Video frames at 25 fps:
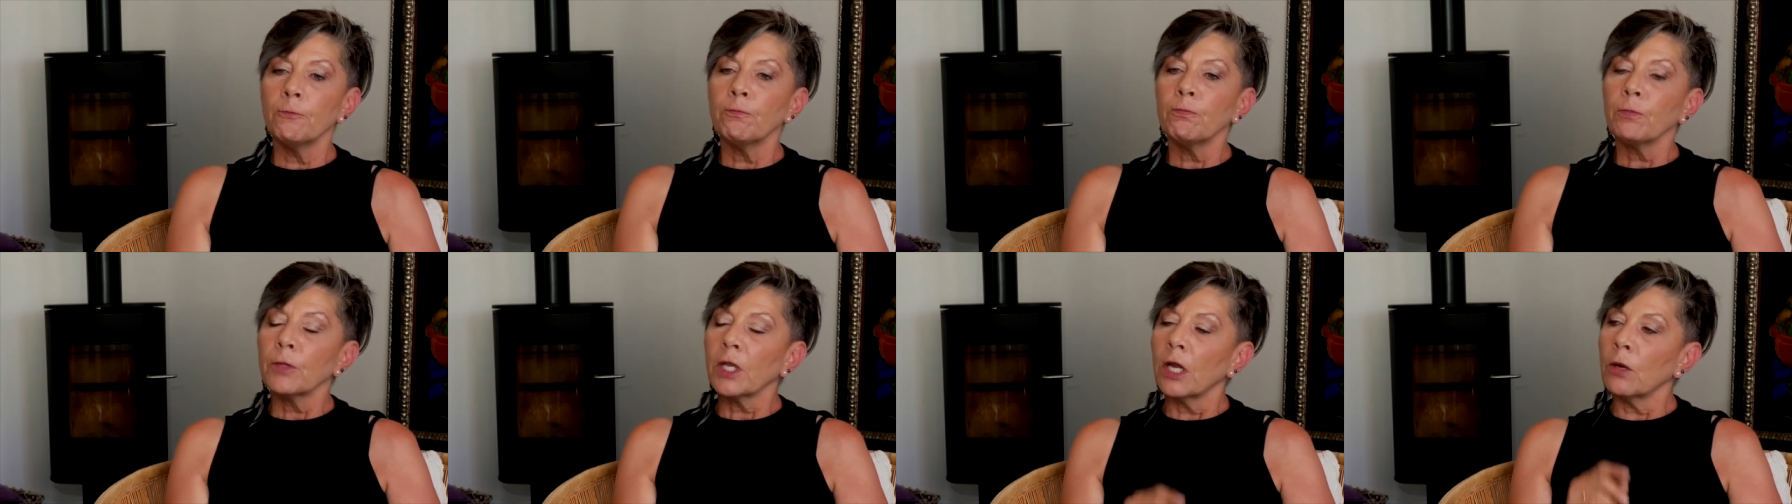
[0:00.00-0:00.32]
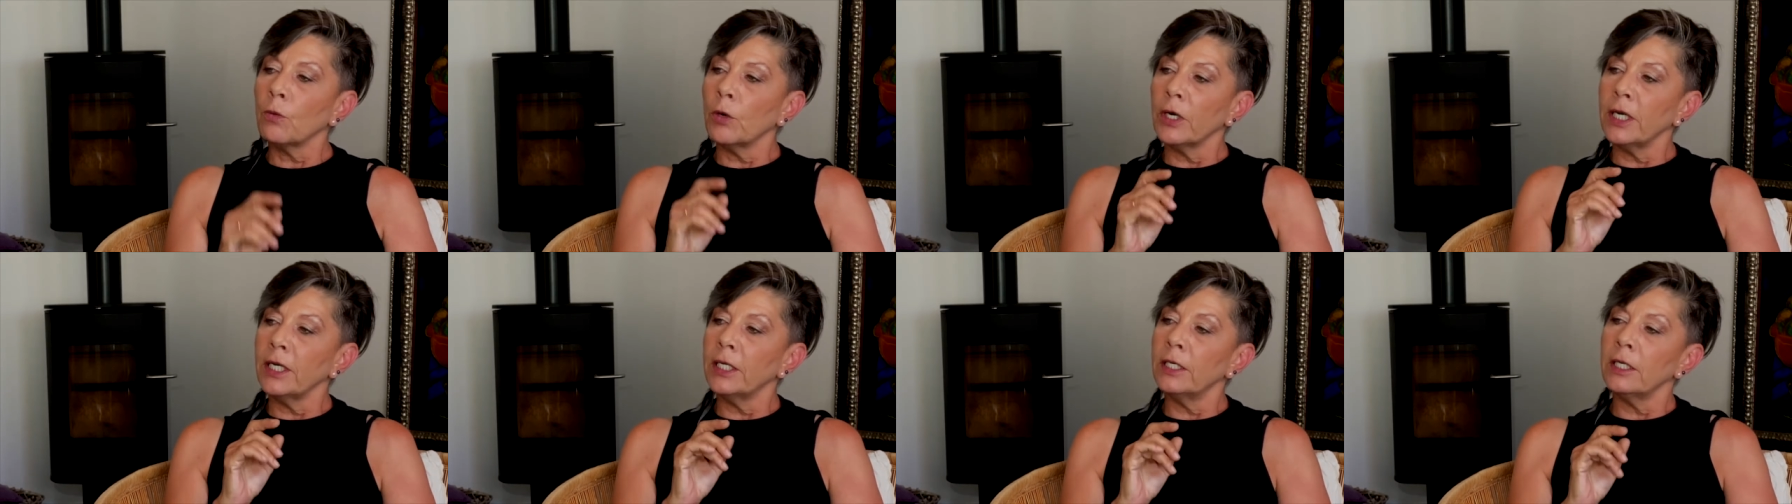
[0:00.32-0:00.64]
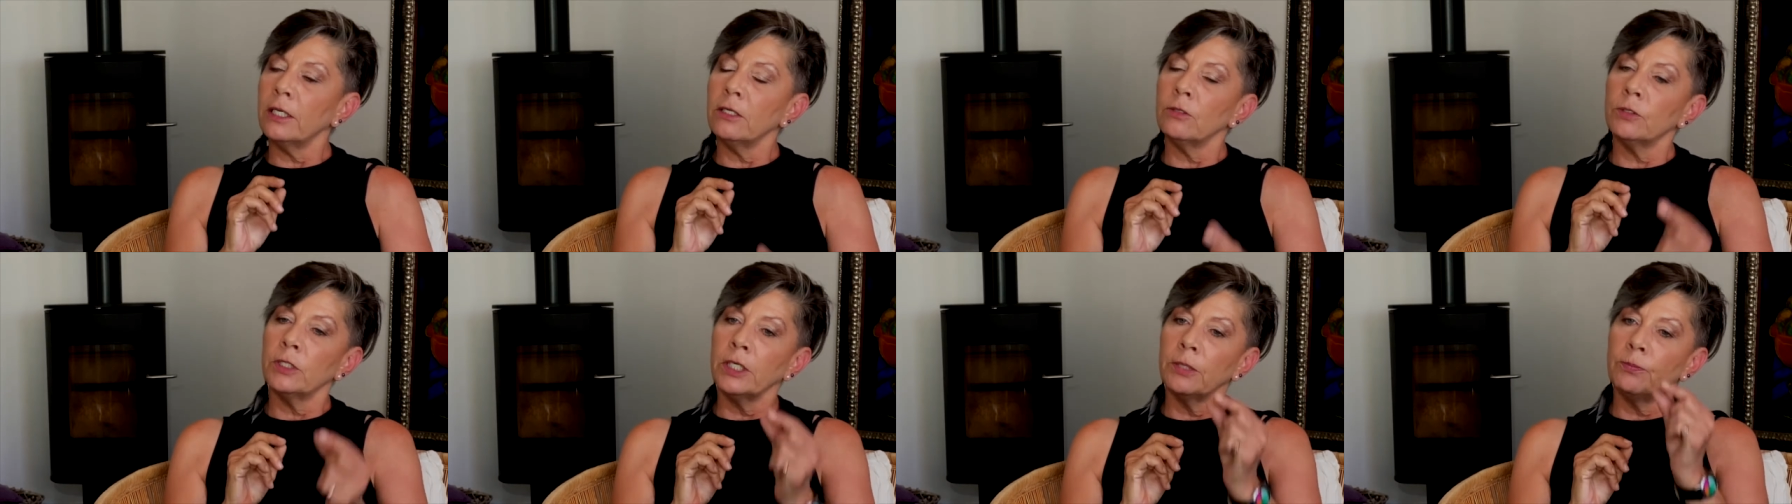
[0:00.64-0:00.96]
And what he did
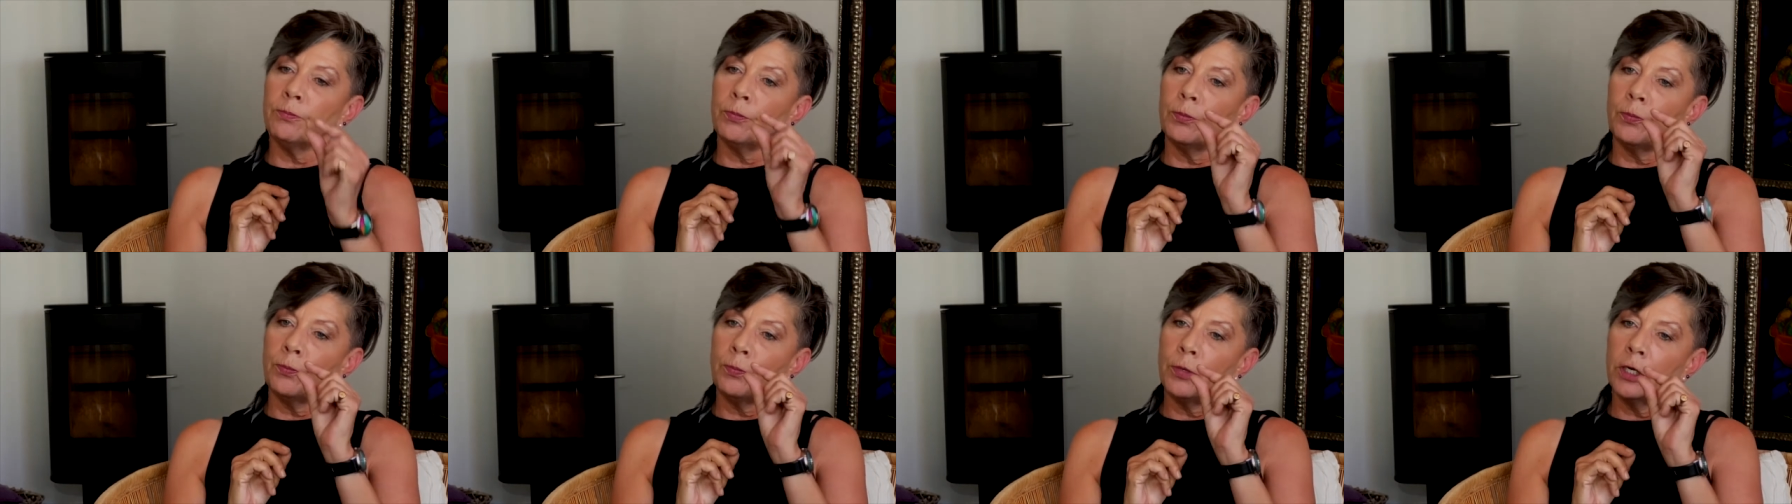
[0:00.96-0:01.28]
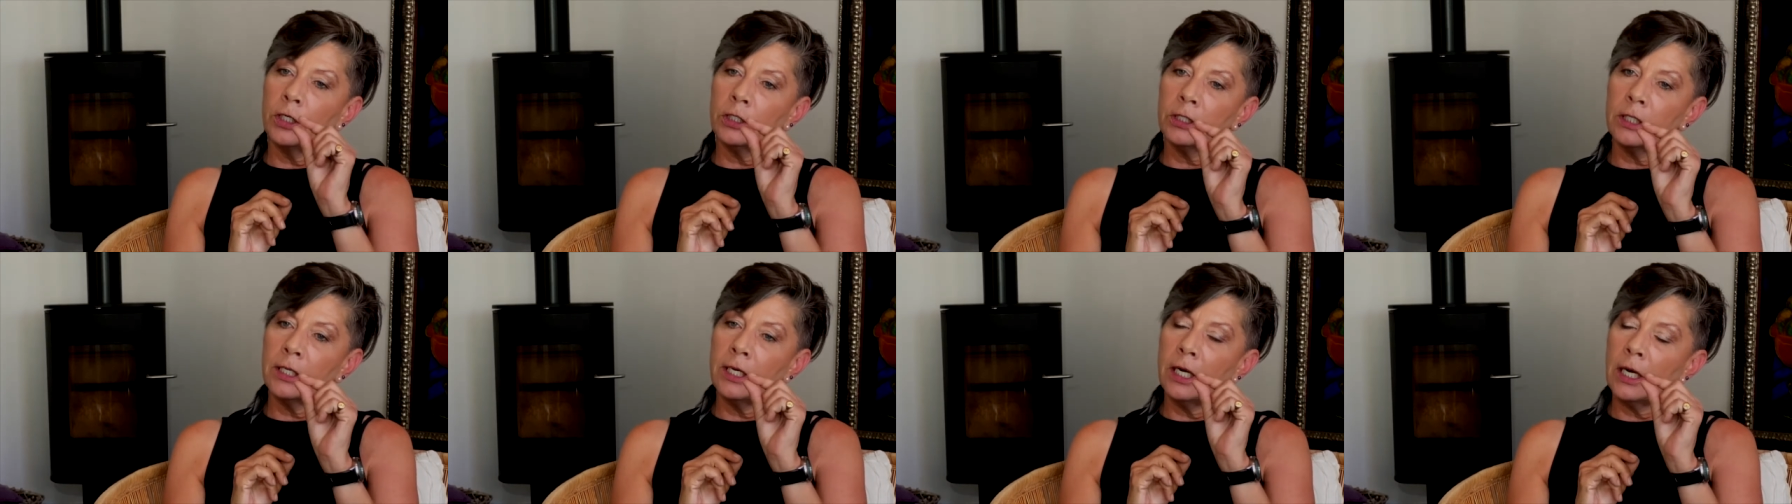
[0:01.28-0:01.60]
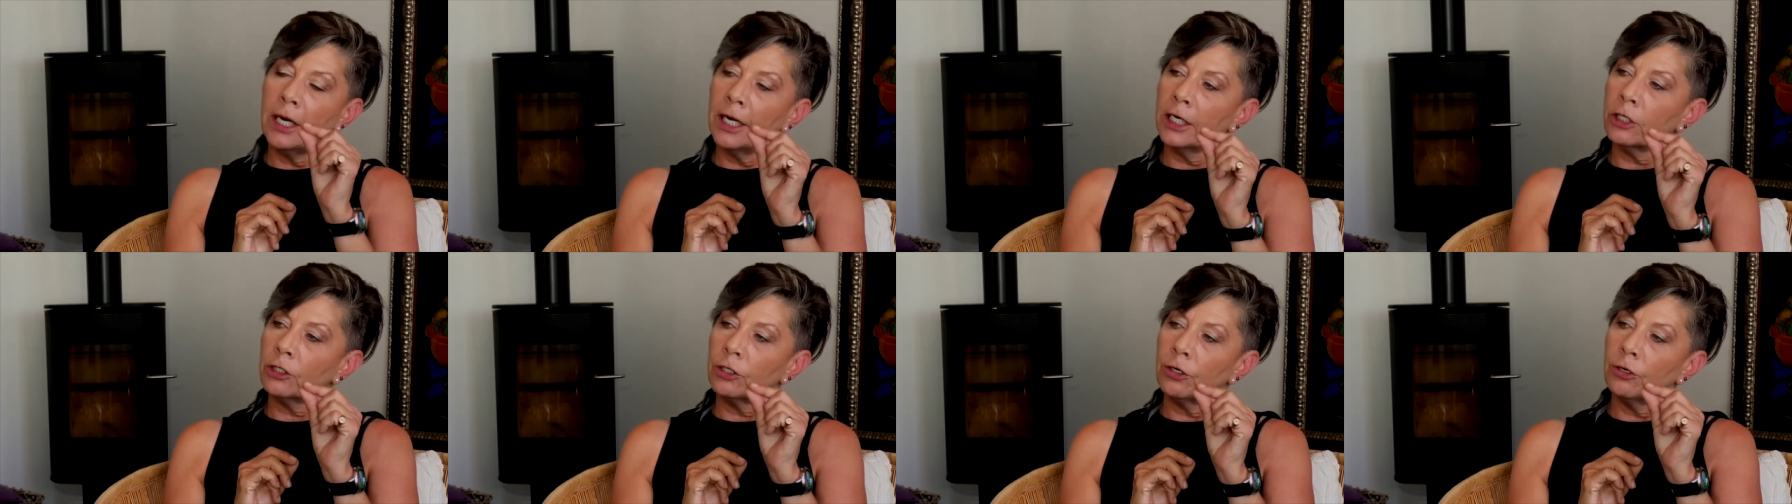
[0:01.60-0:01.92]
is he placed an
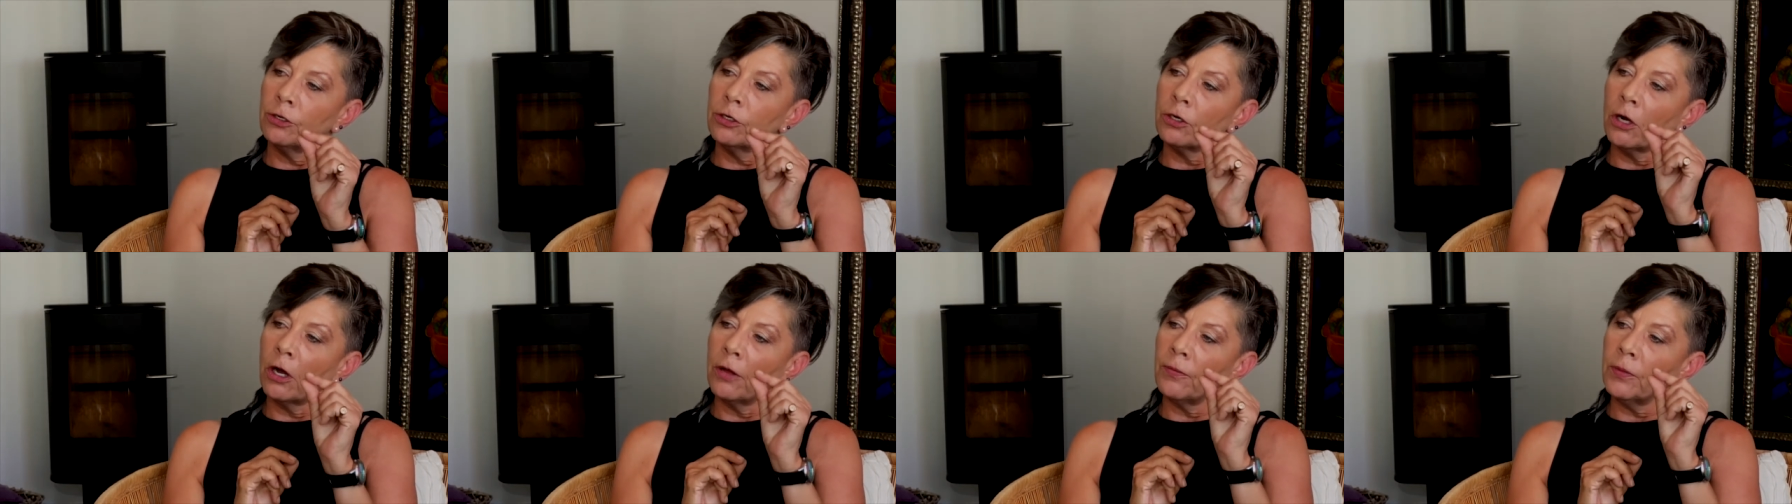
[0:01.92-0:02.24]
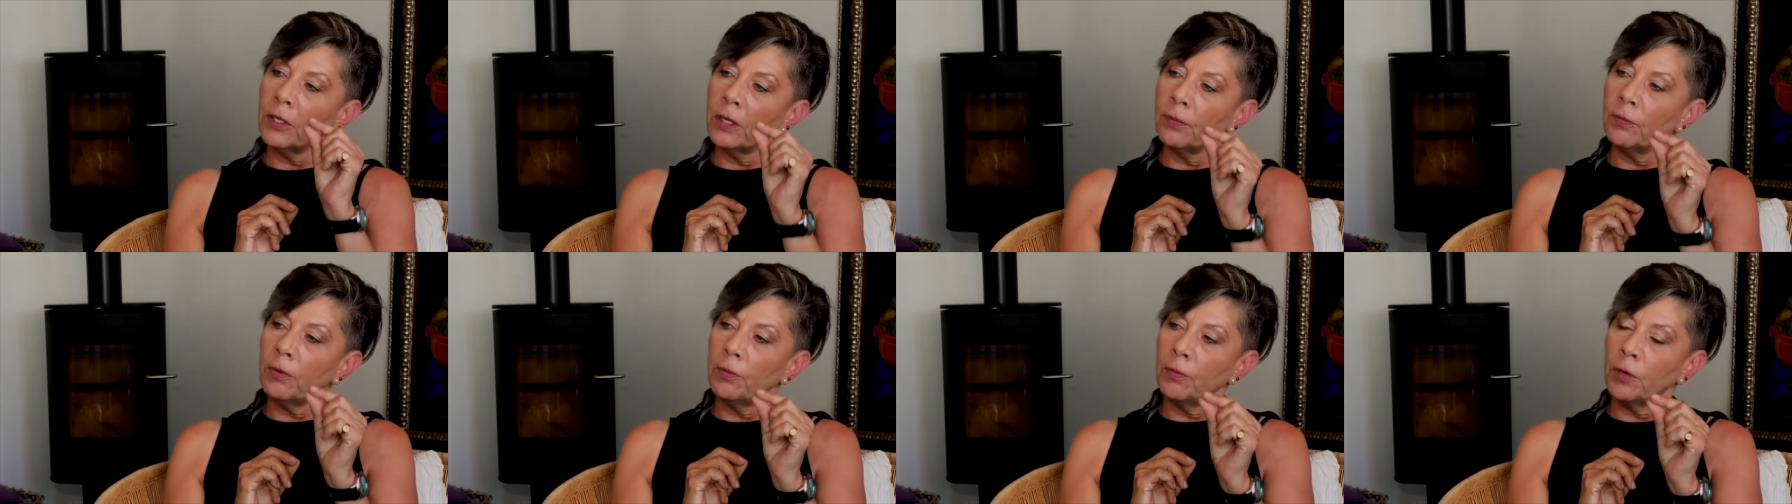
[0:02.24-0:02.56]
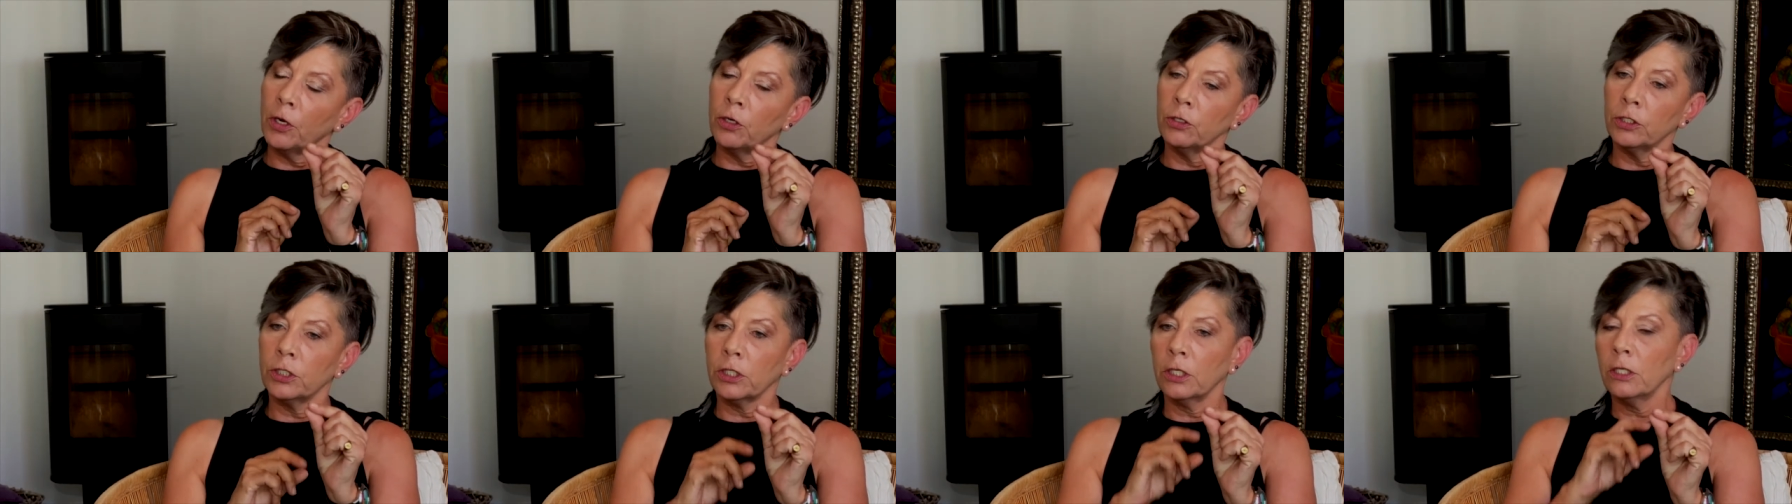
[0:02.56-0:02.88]
electrode on the
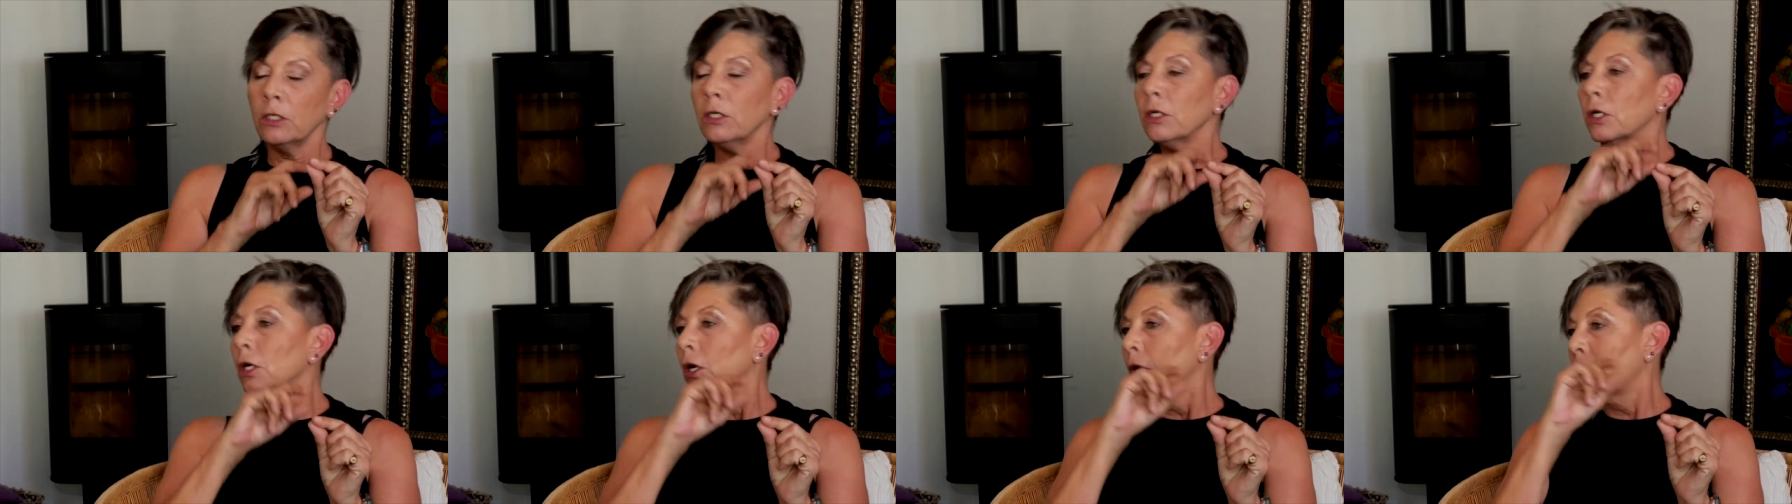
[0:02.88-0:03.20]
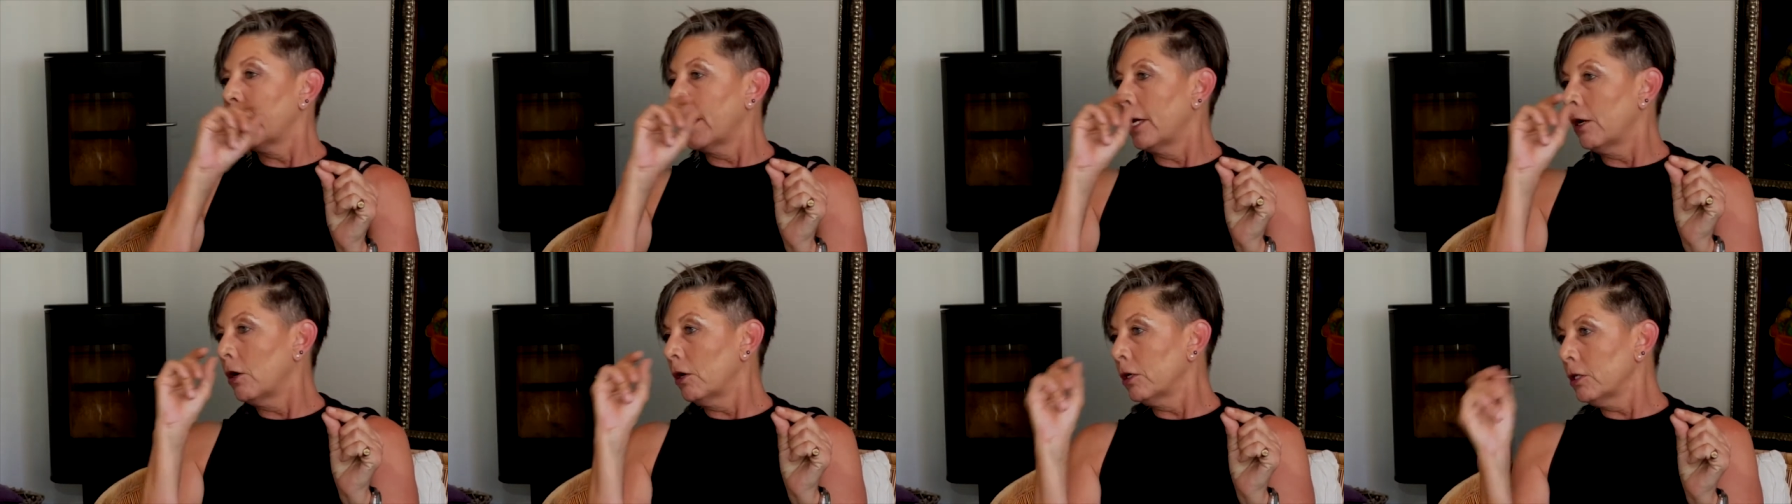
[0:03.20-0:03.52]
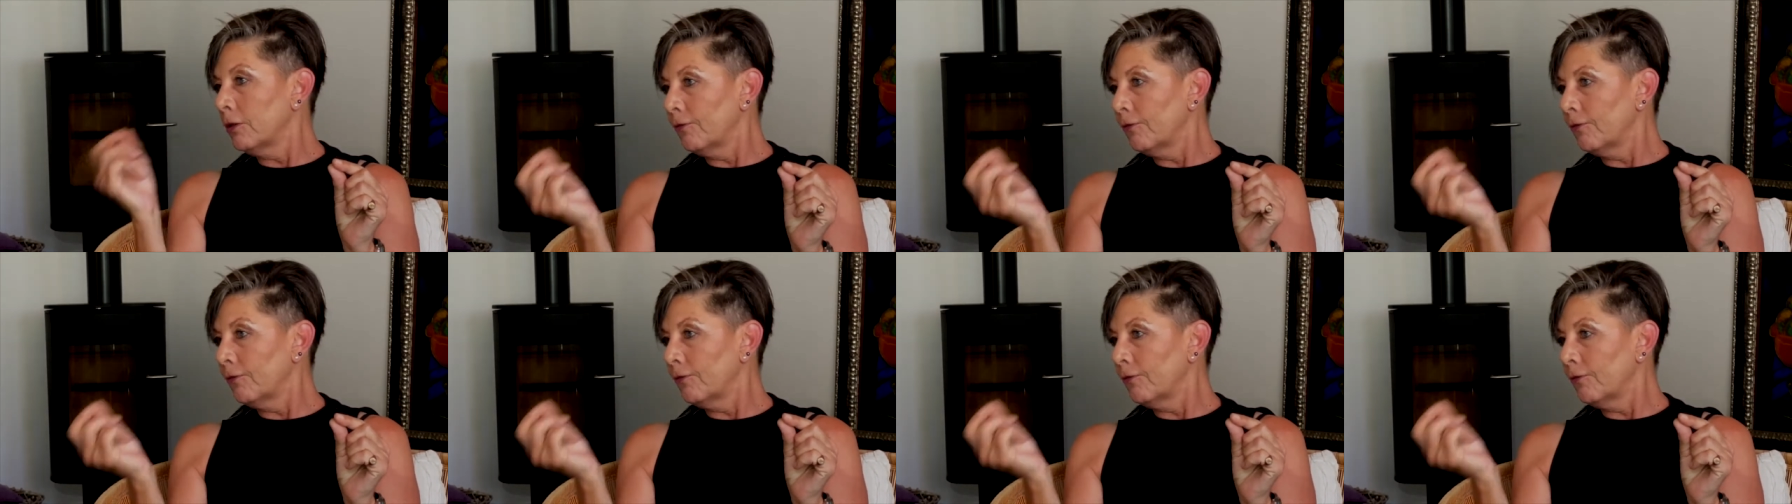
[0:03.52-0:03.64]
mimosa and on the